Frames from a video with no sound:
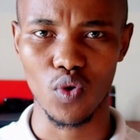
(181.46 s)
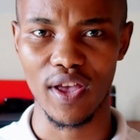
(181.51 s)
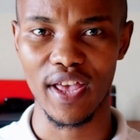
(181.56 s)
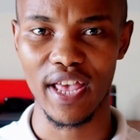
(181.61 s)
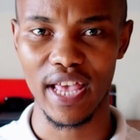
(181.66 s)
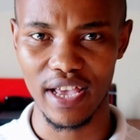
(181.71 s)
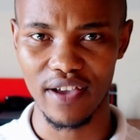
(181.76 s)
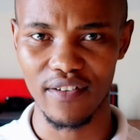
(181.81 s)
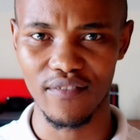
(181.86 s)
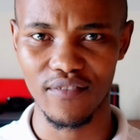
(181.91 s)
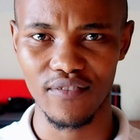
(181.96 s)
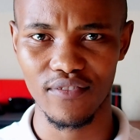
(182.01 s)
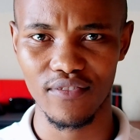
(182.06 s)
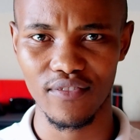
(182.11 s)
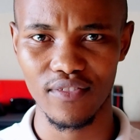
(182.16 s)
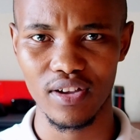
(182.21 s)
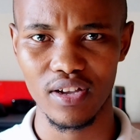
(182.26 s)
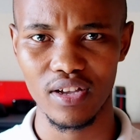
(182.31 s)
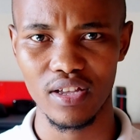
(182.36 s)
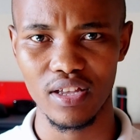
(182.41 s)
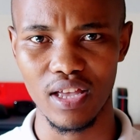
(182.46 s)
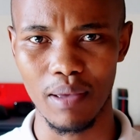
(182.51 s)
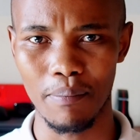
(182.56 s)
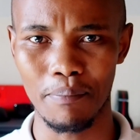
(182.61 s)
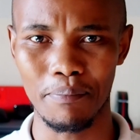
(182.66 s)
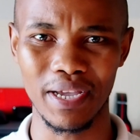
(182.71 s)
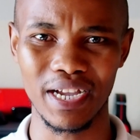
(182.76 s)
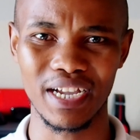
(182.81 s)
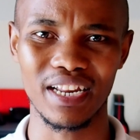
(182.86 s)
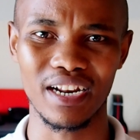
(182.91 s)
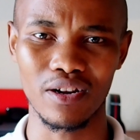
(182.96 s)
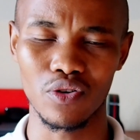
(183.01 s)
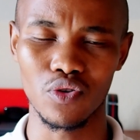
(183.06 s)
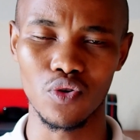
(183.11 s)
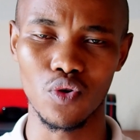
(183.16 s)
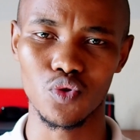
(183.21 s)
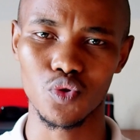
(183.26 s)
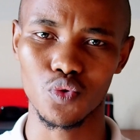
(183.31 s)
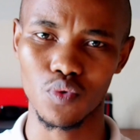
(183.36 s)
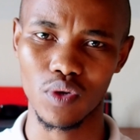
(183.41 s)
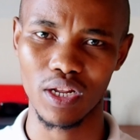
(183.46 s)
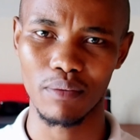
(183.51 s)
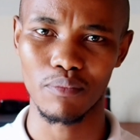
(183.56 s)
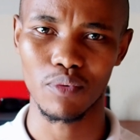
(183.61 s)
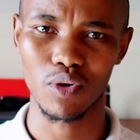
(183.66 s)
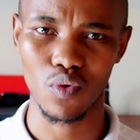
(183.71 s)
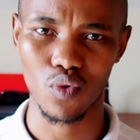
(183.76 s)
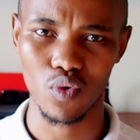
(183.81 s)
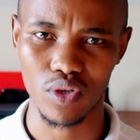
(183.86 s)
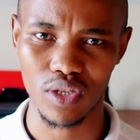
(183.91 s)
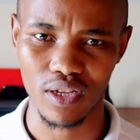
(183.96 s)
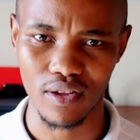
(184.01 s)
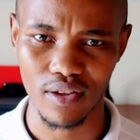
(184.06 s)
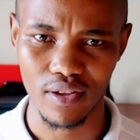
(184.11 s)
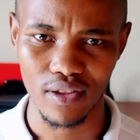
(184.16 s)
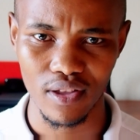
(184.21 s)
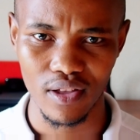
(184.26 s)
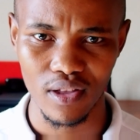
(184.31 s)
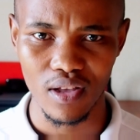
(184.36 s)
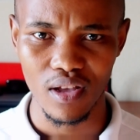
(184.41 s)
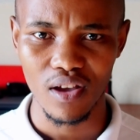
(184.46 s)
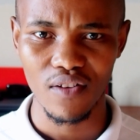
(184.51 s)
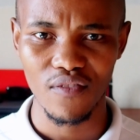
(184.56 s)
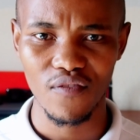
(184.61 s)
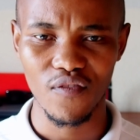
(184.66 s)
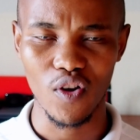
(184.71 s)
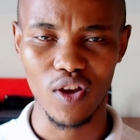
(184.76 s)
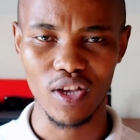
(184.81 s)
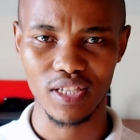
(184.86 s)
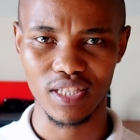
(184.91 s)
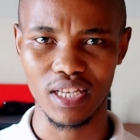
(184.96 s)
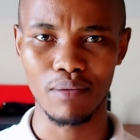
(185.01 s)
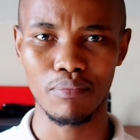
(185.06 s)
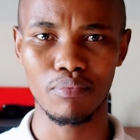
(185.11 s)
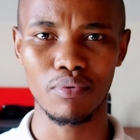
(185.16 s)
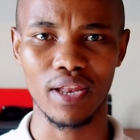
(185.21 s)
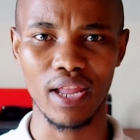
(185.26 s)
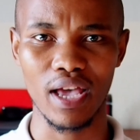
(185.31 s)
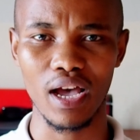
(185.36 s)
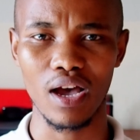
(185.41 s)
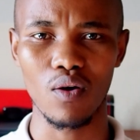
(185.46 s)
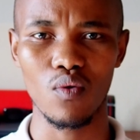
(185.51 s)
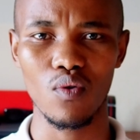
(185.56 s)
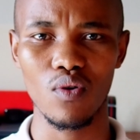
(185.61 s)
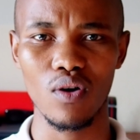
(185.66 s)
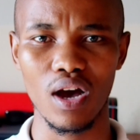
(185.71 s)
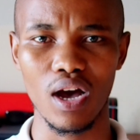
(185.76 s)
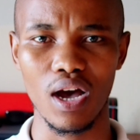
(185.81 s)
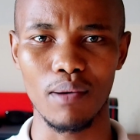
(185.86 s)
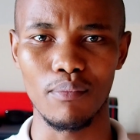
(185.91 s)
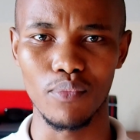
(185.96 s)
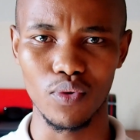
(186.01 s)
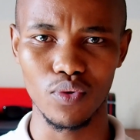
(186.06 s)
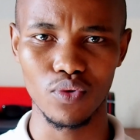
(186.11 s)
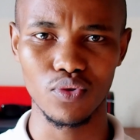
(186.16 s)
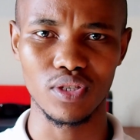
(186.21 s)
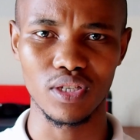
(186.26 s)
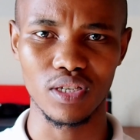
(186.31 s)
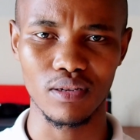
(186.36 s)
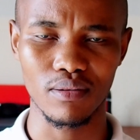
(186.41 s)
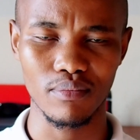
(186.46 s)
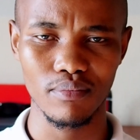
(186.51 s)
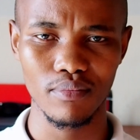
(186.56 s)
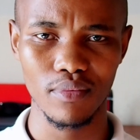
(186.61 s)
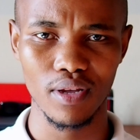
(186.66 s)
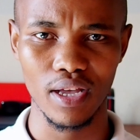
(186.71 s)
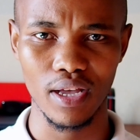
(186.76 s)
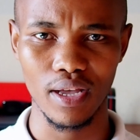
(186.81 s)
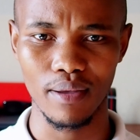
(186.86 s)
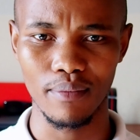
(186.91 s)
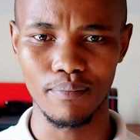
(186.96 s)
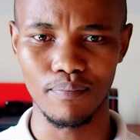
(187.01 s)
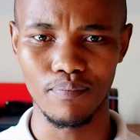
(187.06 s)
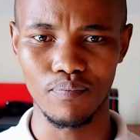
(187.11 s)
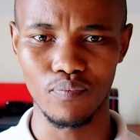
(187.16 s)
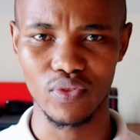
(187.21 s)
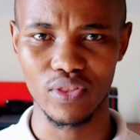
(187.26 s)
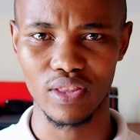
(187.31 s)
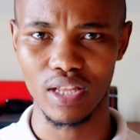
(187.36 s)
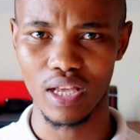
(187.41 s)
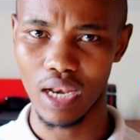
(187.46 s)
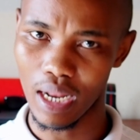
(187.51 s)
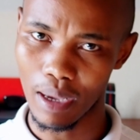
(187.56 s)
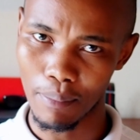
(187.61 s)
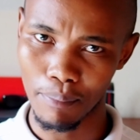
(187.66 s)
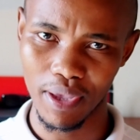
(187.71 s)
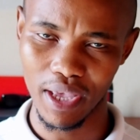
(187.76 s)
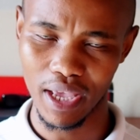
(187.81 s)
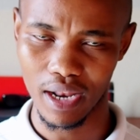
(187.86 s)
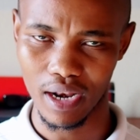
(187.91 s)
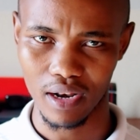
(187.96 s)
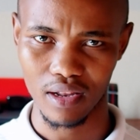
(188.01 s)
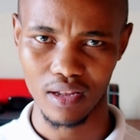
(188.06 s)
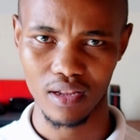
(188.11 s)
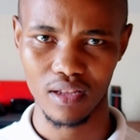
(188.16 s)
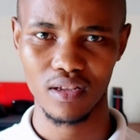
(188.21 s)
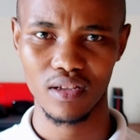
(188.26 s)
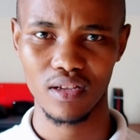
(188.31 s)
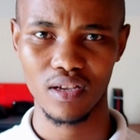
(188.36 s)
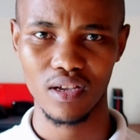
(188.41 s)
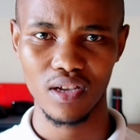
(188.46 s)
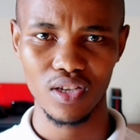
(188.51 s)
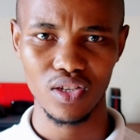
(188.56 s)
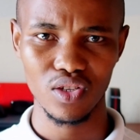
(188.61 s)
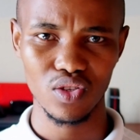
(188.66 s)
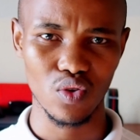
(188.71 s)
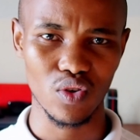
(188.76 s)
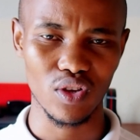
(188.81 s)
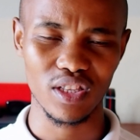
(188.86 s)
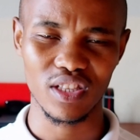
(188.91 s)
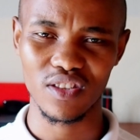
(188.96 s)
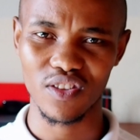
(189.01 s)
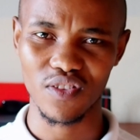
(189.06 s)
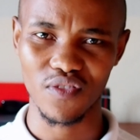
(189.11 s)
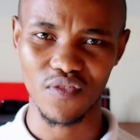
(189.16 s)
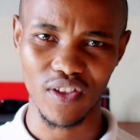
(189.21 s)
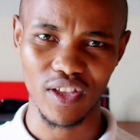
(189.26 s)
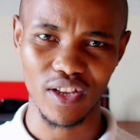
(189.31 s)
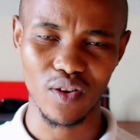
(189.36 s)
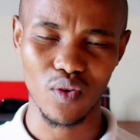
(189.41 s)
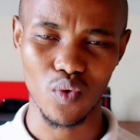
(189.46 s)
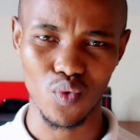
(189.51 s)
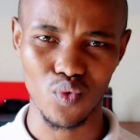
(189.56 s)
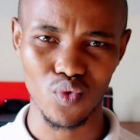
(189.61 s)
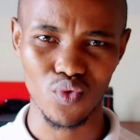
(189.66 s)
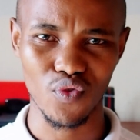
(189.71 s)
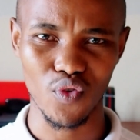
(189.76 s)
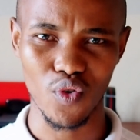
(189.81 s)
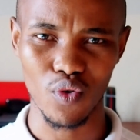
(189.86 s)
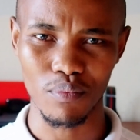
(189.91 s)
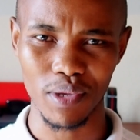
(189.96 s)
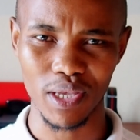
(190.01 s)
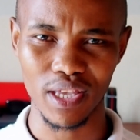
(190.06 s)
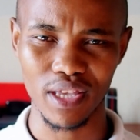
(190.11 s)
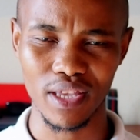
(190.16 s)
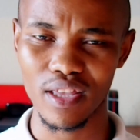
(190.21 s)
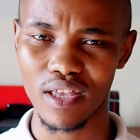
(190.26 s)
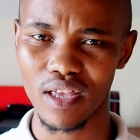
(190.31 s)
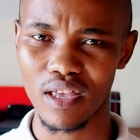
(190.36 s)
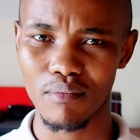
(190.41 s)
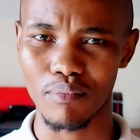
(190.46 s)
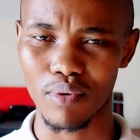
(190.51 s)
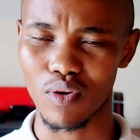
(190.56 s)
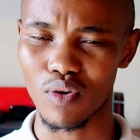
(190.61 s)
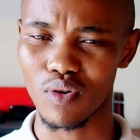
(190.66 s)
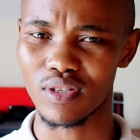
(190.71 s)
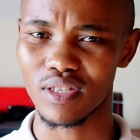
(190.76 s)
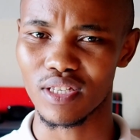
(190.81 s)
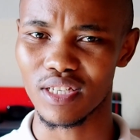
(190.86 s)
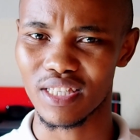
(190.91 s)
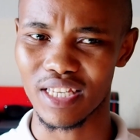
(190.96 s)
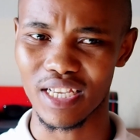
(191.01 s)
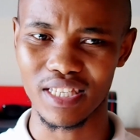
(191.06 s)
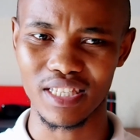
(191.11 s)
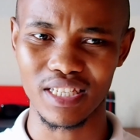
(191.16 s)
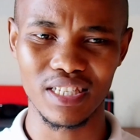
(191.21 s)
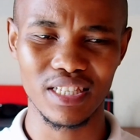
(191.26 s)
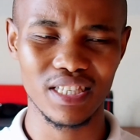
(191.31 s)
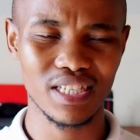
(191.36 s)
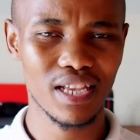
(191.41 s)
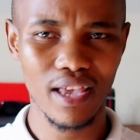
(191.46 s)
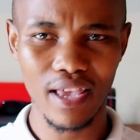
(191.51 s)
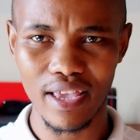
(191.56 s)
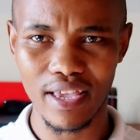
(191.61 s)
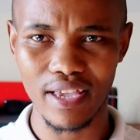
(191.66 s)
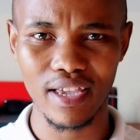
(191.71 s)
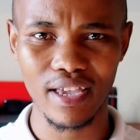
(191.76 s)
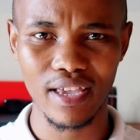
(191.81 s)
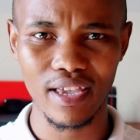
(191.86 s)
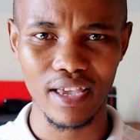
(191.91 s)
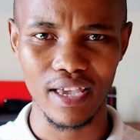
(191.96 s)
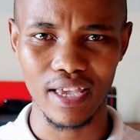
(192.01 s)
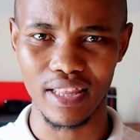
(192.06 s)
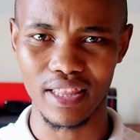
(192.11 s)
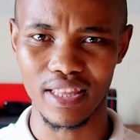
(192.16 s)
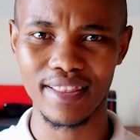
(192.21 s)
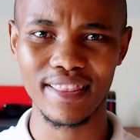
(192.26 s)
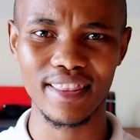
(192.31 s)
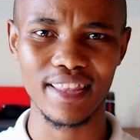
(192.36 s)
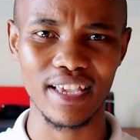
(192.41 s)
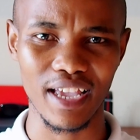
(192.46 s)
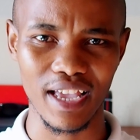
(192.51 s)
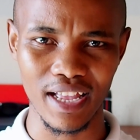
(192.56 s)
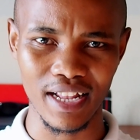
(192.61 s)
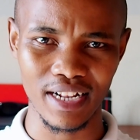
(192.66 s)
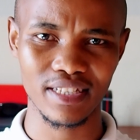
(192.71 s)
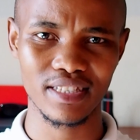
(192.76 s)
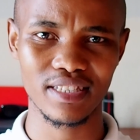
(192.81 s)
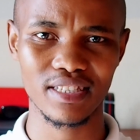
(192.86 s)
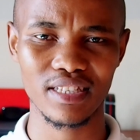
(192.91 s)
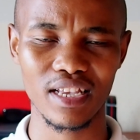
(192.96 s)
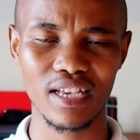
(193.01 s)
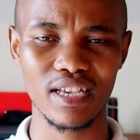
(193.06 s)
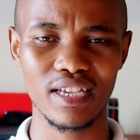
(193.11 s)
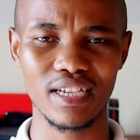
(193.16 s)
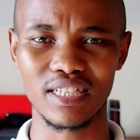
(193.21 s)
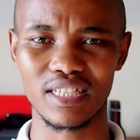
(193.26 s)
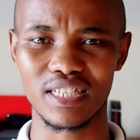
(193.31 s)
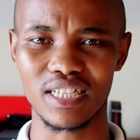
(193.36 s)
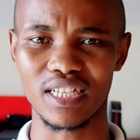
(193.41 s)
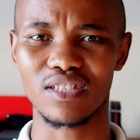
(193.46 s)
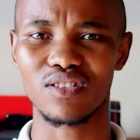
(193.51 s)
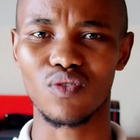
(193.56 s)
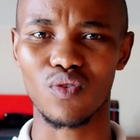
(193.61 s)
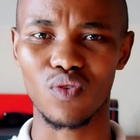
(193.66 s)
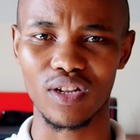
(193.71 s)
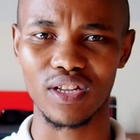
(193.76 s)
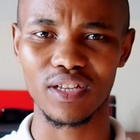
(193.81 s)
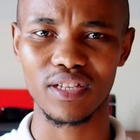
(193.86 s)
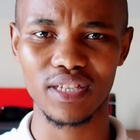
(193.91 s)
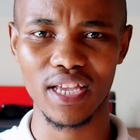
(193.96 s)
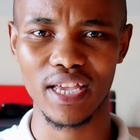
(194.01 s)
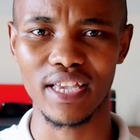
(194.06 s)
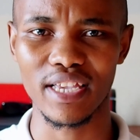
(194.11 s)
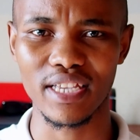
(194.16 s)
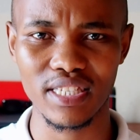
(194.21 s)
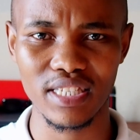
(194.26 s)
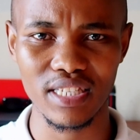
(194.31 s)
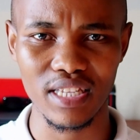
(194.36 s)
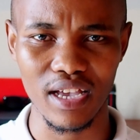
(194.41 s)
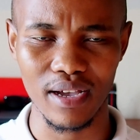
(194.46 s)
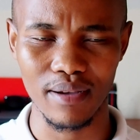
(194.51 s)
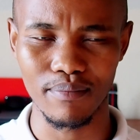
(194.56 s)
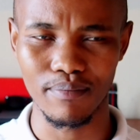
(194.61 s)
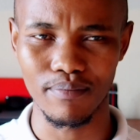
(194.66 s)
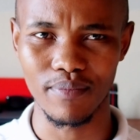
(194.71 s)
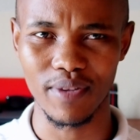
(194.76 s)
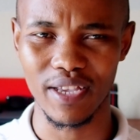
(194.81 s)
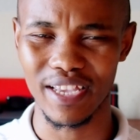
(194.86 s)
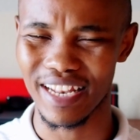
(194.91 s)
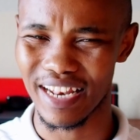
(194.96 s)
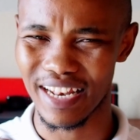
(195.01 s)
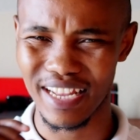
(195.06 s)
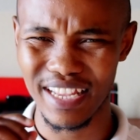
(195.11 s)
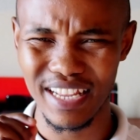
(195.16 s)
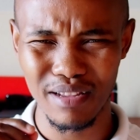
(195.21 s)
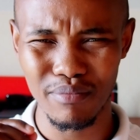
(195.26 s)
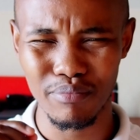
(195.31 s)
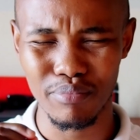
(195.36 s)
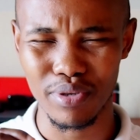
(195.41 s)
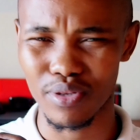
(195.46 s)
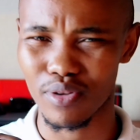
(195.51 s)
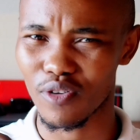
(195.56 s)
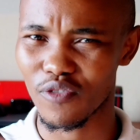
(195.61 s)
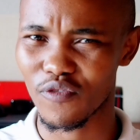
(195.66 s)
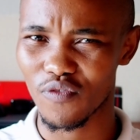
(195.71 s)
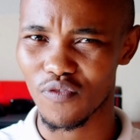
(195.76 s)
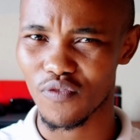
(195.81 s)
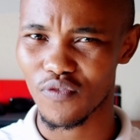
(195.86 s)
have a background noise when I'm recording. For example, now I'm using lapel, so it is very good for me because it doesn't take anything else. It just only takes a little bit of